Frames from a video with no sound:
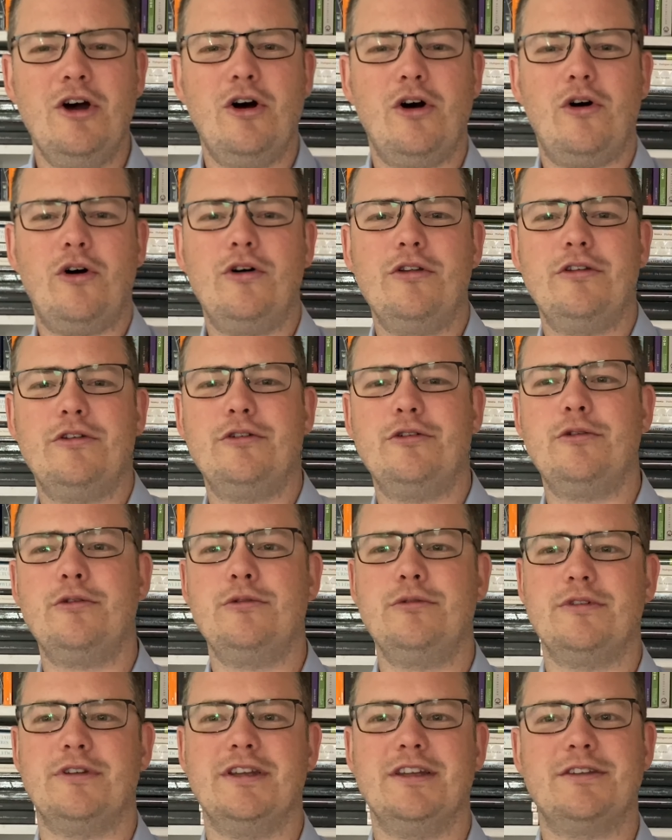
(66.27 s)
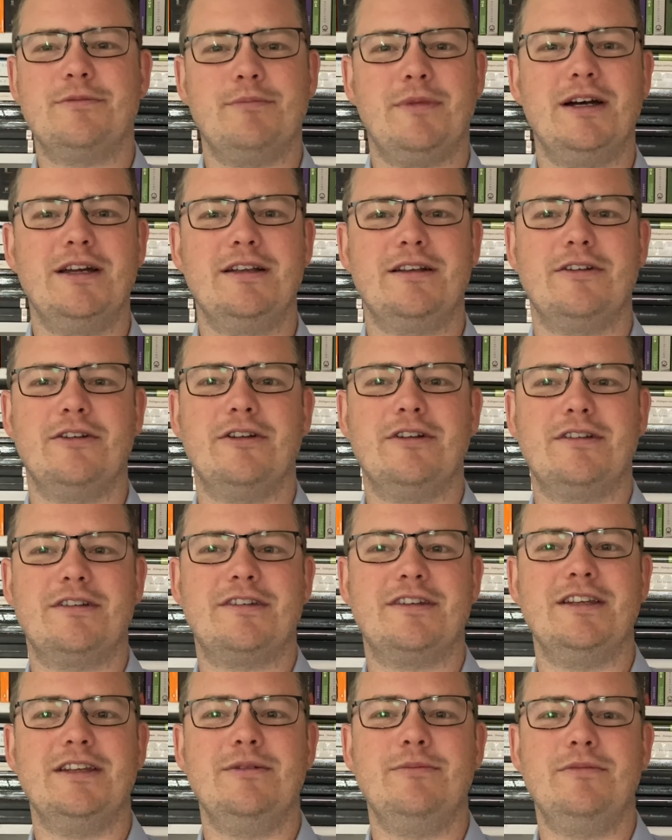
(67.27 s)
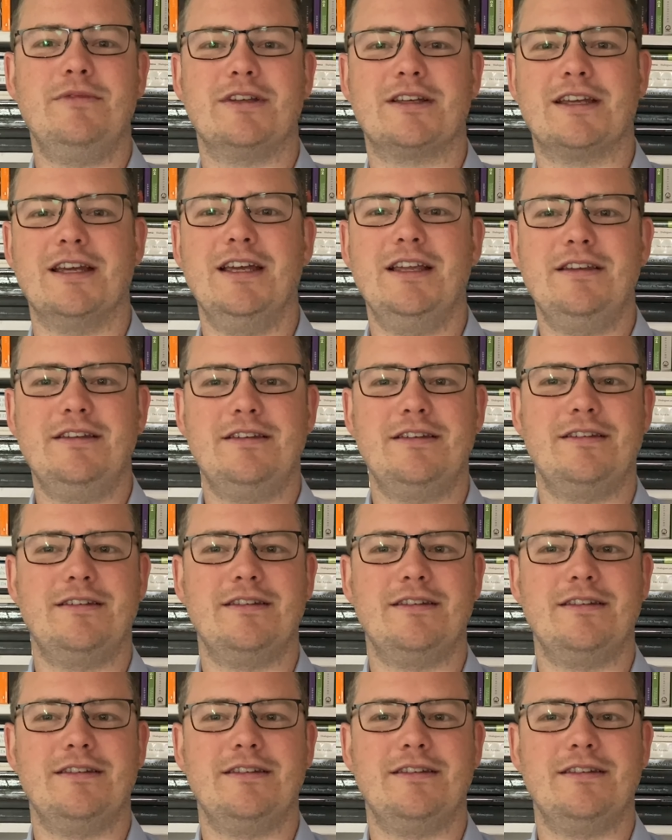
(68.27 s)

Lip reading: Although this might not seem the case,